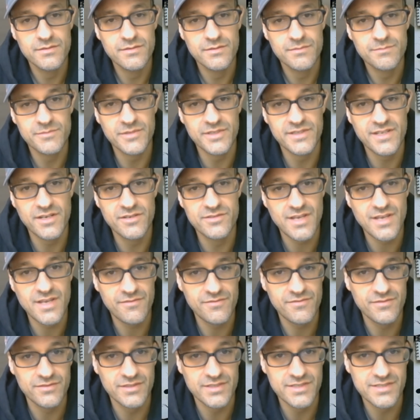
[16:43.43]
But there's
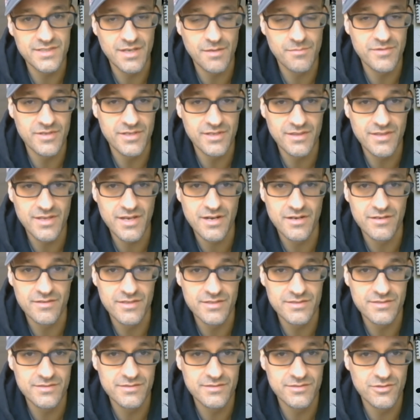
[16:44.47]
definitely something there
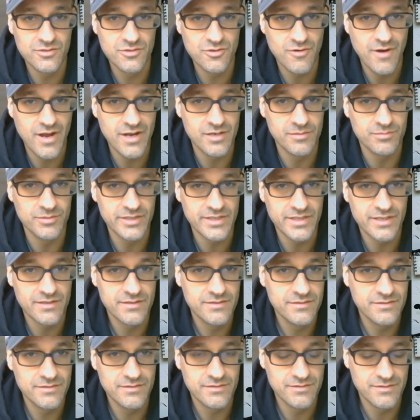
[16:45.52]
that's credibly
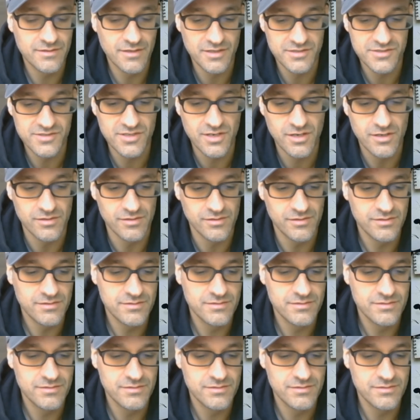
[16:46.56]
a skull.